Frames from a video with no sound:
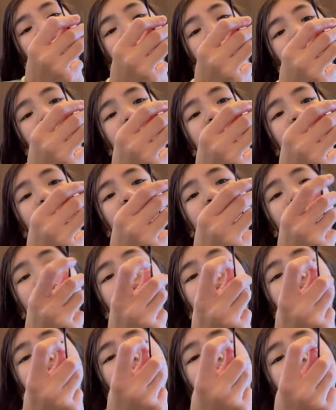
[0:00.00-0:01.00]
so
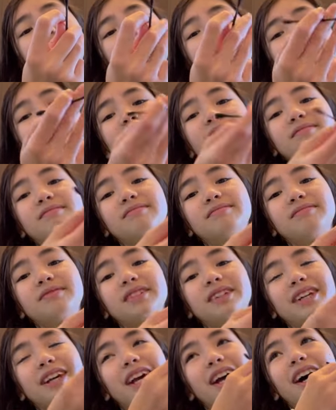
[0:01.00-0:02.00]
like,
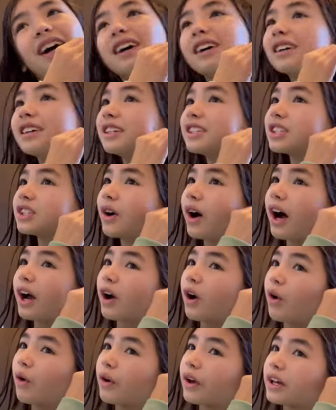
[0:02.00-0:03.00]
yeah. So I
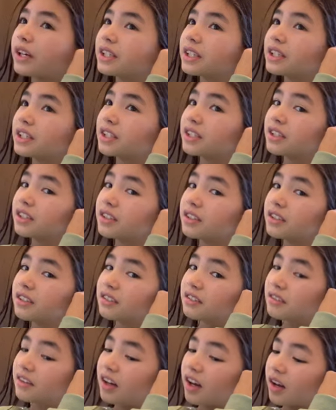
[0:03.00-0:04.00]
always
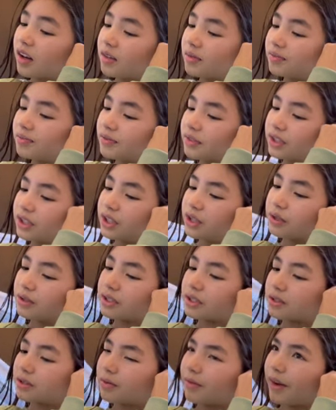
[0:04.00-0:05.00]

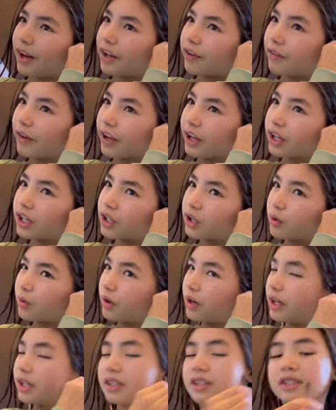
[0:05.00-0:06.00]
use my regular
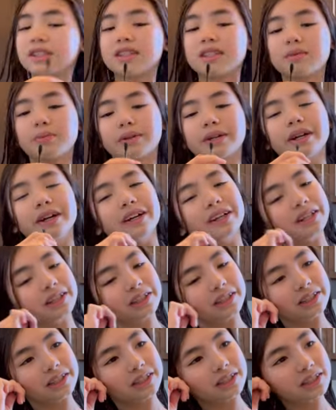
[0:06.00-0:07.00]
ones
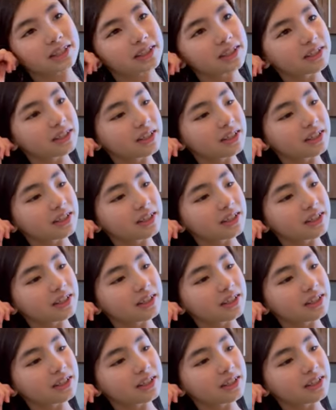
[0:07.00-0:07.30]
because